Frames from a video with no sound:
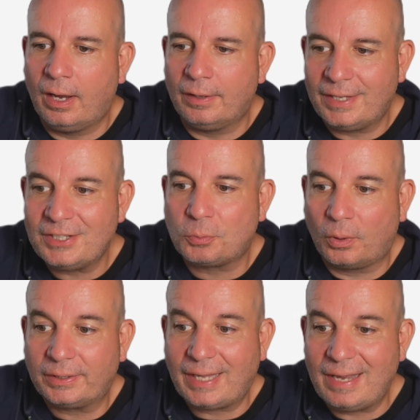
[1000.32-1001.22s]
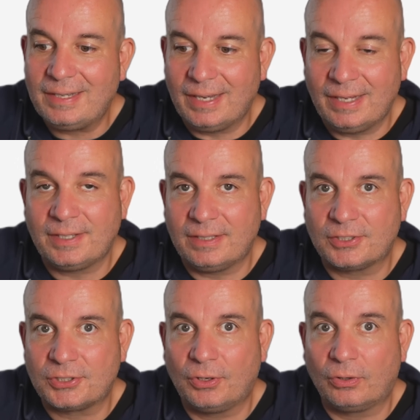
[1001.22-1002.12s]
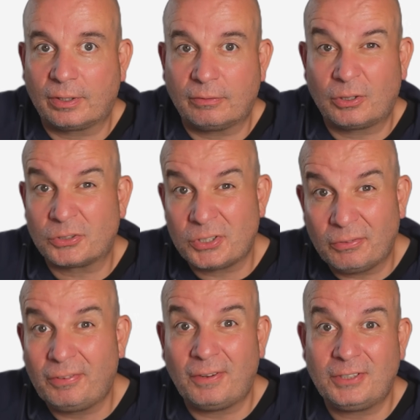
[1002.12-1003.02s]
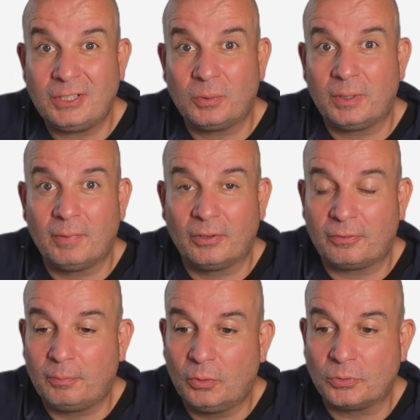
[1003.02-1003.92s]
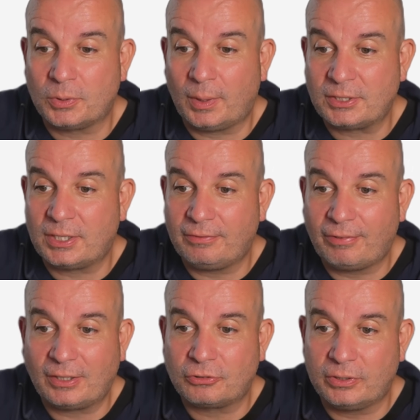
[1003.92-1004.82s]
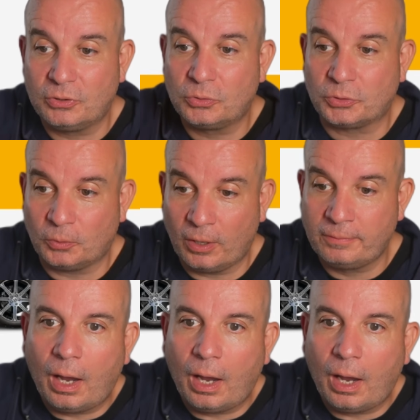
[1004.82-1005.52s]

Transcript: This one again is in stock. It costs you 50 quid a month more to actually factory order one.